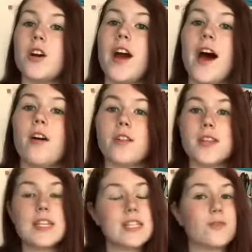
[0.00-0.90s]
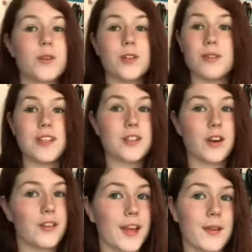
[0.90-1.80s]
or how this is when you need to
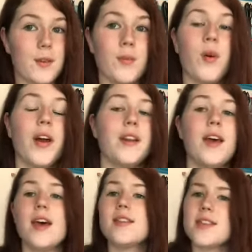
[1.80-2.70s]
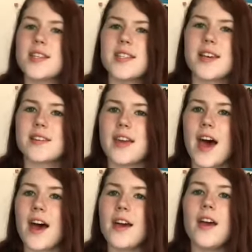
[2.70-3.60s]
call 911, things like
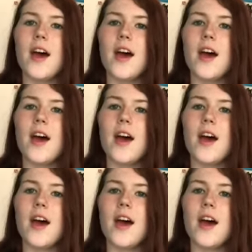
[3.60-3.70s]
that.